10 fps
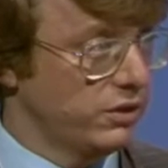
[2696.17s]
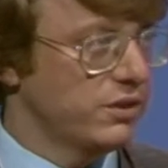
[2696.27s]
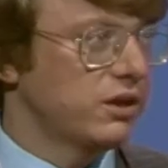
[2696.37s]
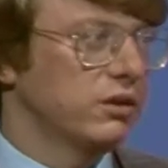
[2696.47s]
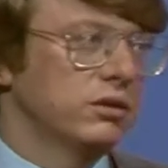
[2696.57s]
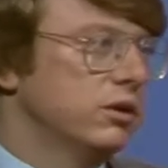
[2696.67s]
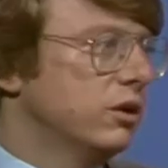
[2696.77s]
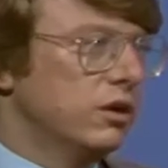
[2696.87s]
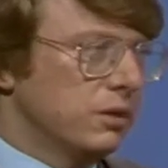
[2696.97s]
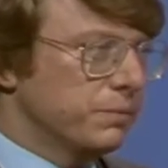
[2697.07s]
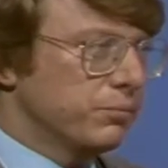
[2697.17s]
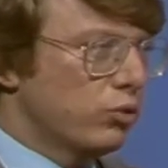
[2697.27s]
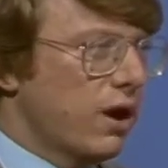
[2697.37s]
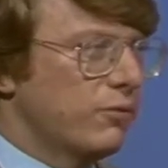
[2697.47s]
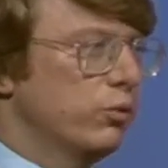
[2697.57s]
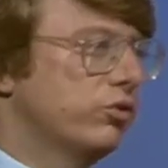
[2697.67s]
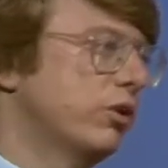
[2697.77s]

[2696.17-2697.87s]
and then private ones.